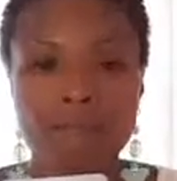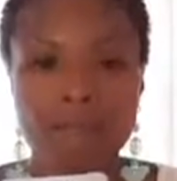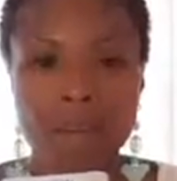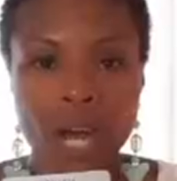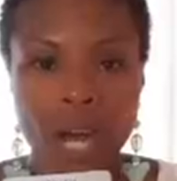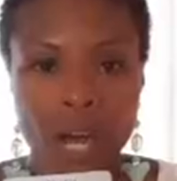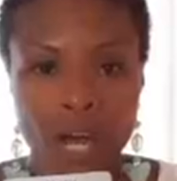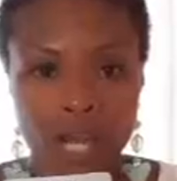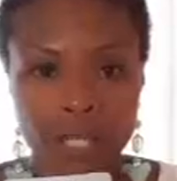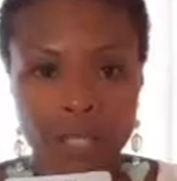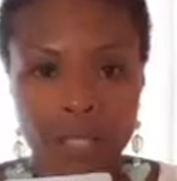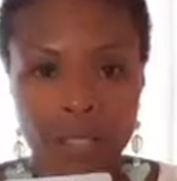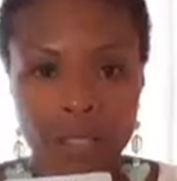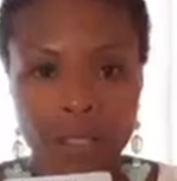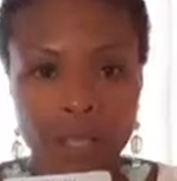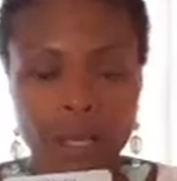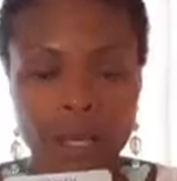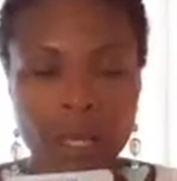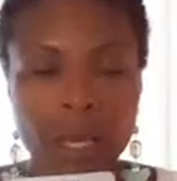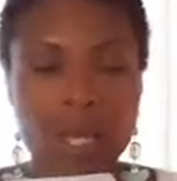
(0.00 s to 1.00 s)
fine,
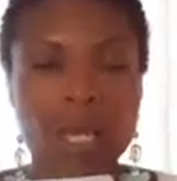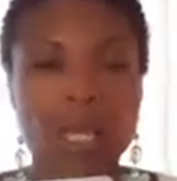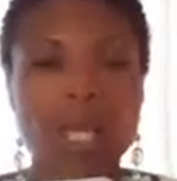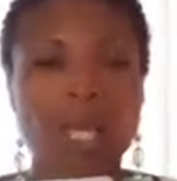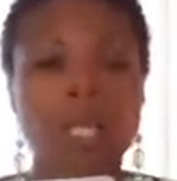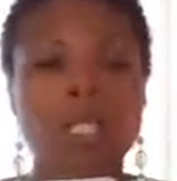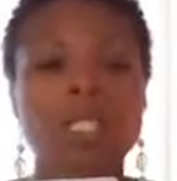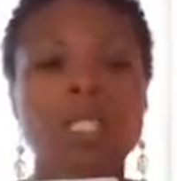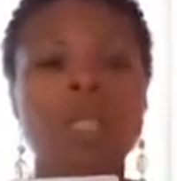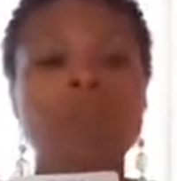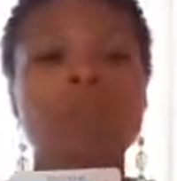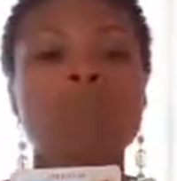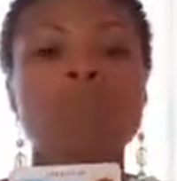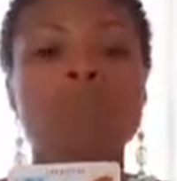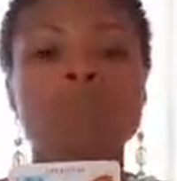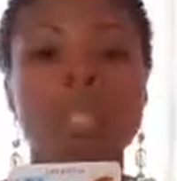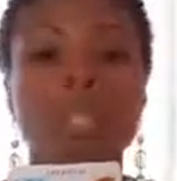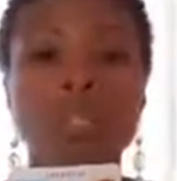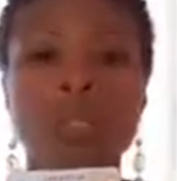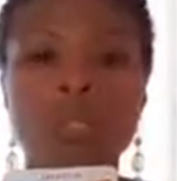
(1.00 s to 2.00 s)
because
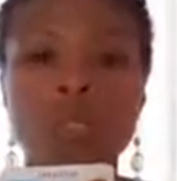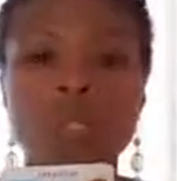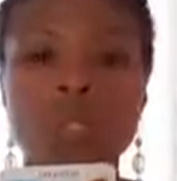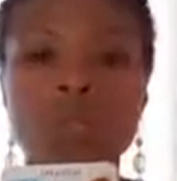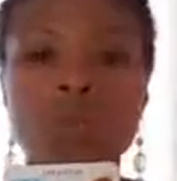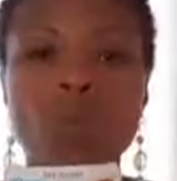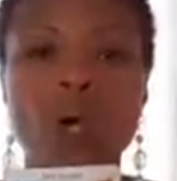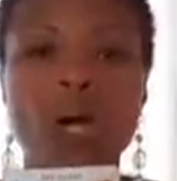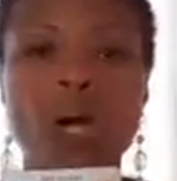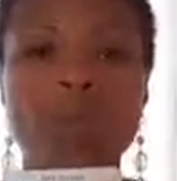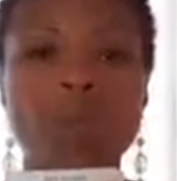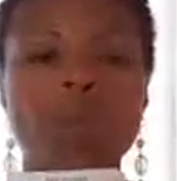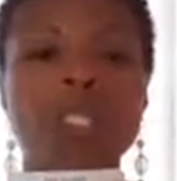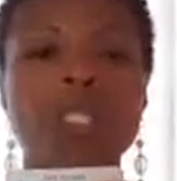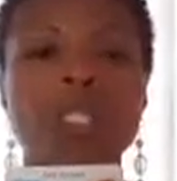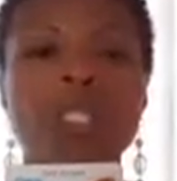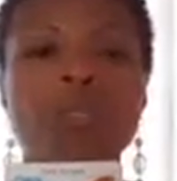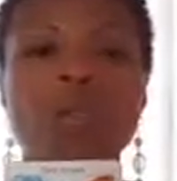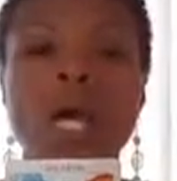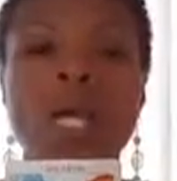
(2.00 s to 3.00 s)
it builds you up,
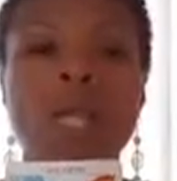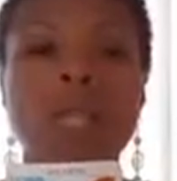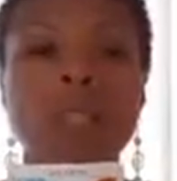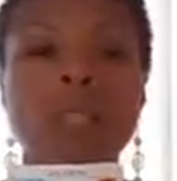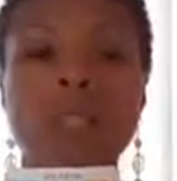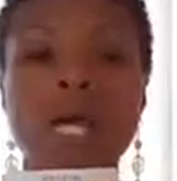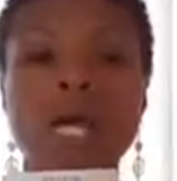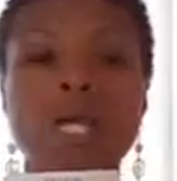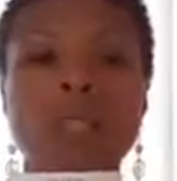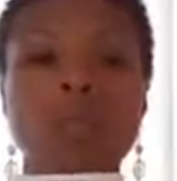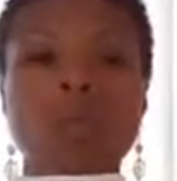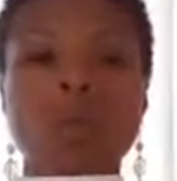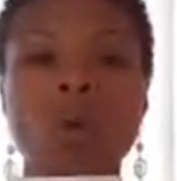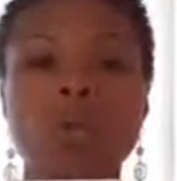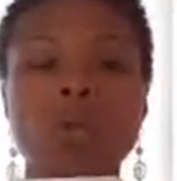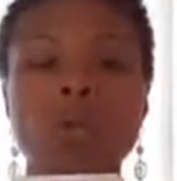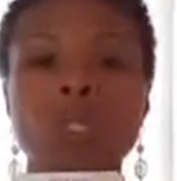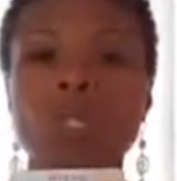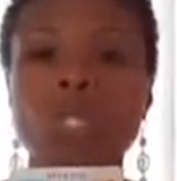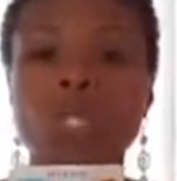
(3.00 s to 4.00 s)
because you got to make
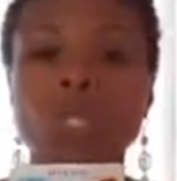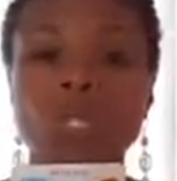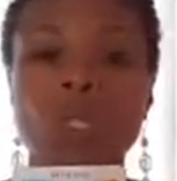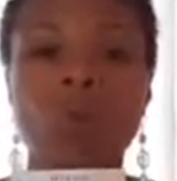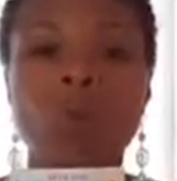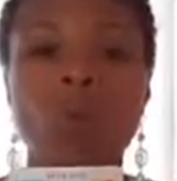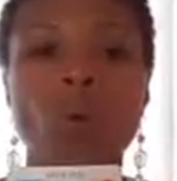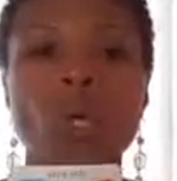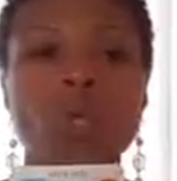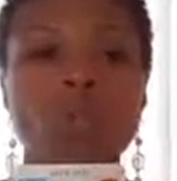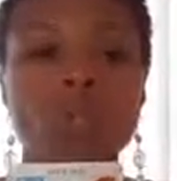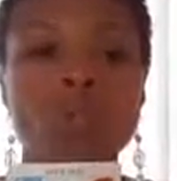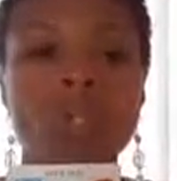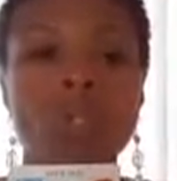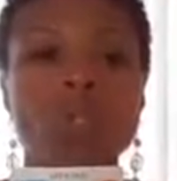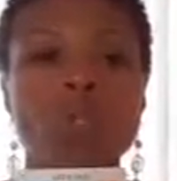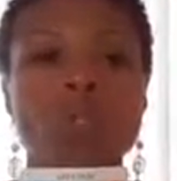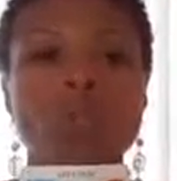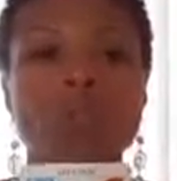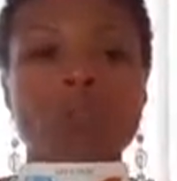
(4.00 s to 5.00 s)
those
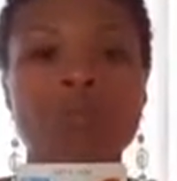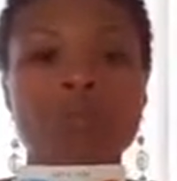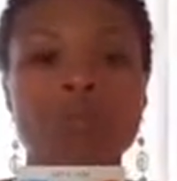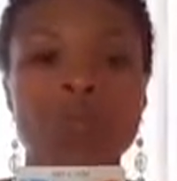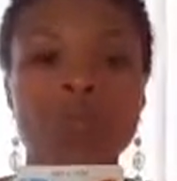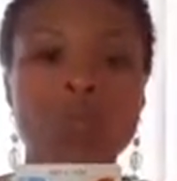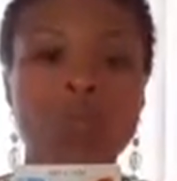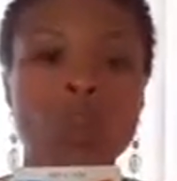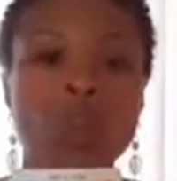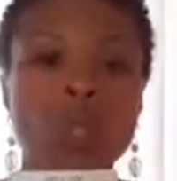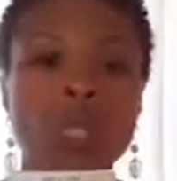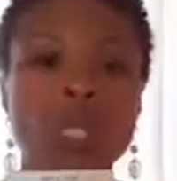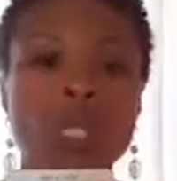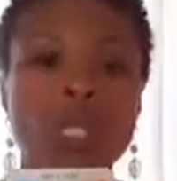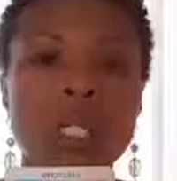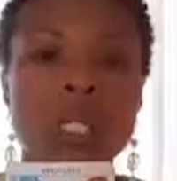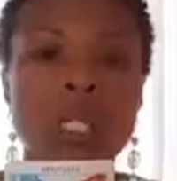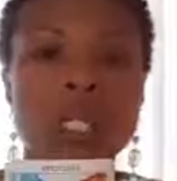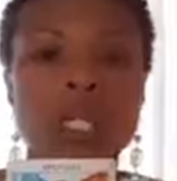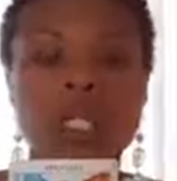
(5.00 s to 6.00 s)
disappointments your
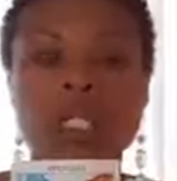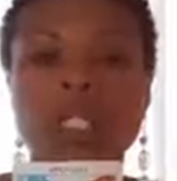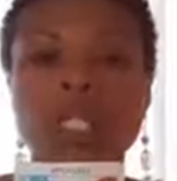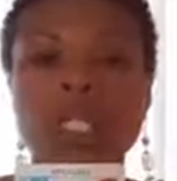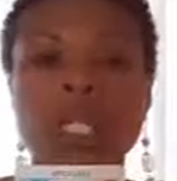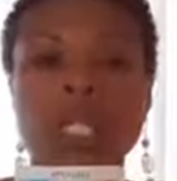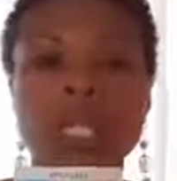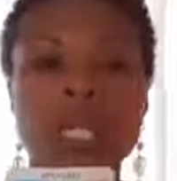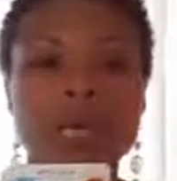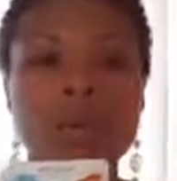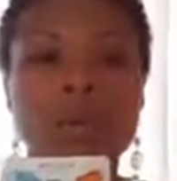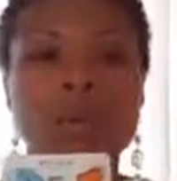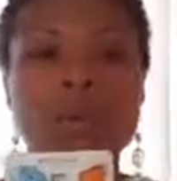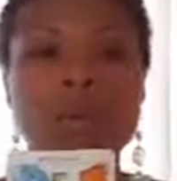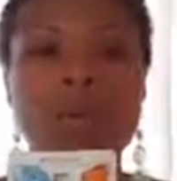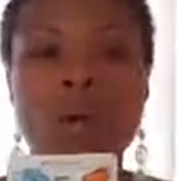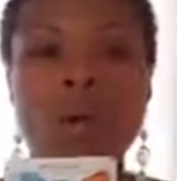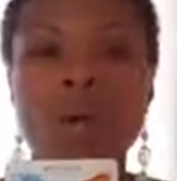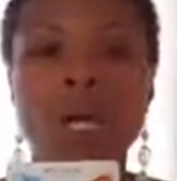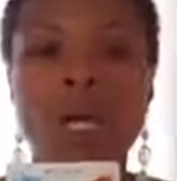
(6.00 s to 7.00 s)
fuel to
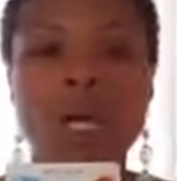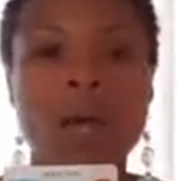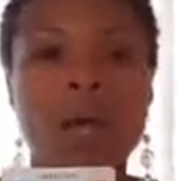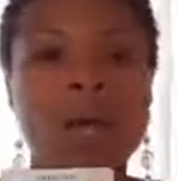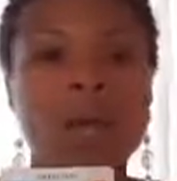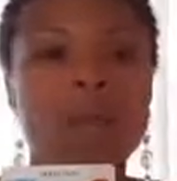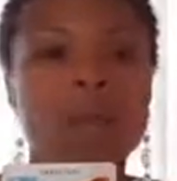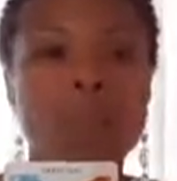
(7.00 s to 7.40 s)
keep going.